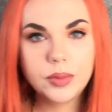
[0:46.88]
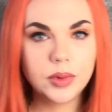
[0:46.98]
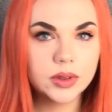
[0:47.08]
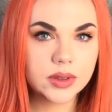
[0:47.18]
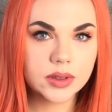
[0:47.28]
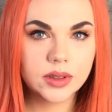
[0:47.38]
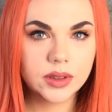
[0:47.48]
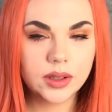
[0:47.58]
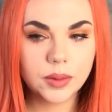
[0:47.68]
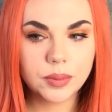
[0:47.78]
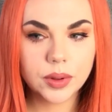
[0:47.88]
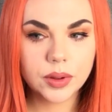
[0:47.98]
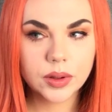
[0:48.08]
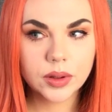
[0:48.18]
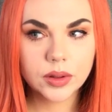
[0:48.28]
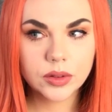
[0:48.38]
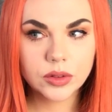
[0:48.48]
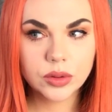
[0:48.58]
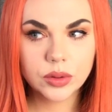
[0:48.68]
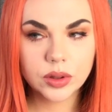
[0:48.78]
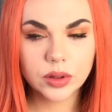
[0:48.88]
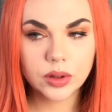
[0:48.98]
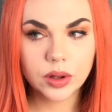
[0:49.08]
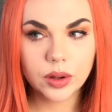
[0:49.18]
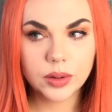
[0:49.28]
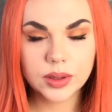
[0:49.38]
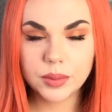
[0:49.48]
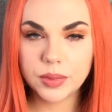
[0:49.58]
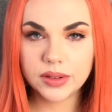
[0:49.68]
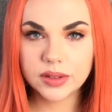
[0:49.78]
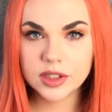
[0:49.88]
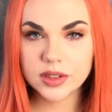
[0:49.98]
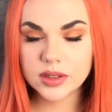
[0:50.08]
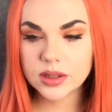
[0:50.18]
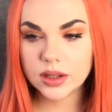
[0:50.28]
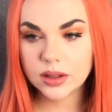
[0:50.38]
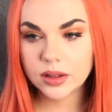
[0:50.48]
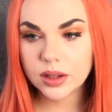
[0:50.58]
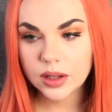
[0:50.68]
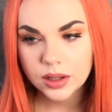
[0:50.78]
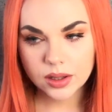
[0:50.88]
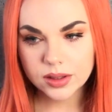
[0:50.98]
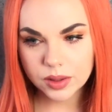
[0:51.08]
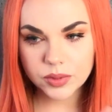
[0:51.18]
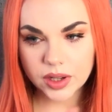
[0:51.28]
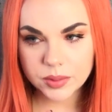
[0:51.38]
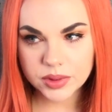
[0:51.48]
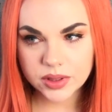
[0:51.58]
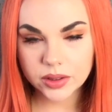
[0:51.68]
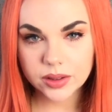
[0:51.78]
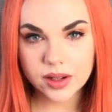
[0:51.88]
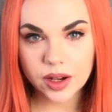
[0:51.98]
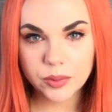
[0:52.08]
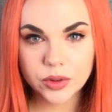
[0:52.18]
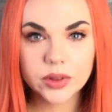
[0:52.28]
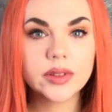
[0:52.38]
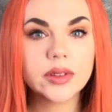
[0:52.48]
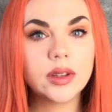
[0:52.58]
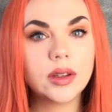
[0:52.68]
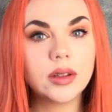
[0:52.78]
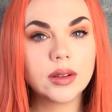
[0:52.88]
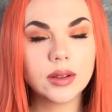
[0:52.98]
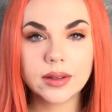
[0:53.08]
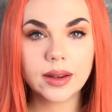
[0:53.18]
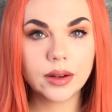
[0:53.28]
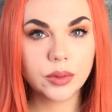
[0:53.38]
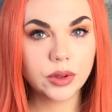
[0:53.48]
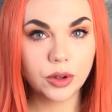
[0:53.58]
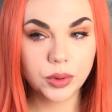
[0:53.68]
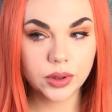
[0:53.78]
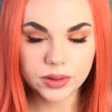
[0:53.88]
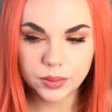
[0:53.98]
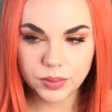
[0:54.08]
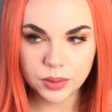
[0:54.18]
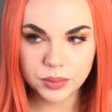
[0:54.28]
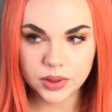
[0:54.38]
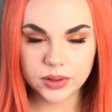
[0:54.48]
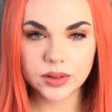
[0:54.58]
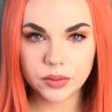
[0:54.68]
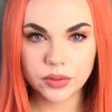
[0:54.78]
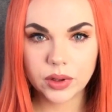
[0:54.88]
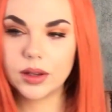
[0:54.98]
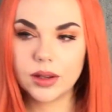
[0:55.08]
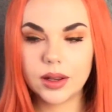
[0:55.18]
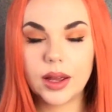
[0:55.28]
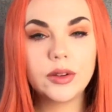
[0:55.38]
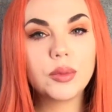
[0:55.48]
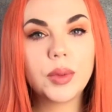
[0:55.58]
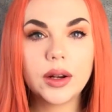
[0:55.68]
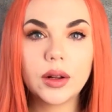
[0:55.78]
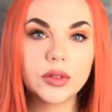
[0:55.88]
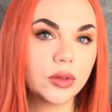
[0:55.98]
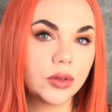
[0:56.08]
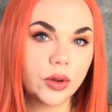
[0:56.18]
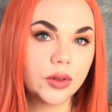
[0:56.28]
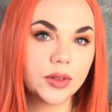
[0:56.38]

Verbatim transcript: skip to the, the messages, and sometimes take the time to just see the entire video, because there might be something. And you might also learn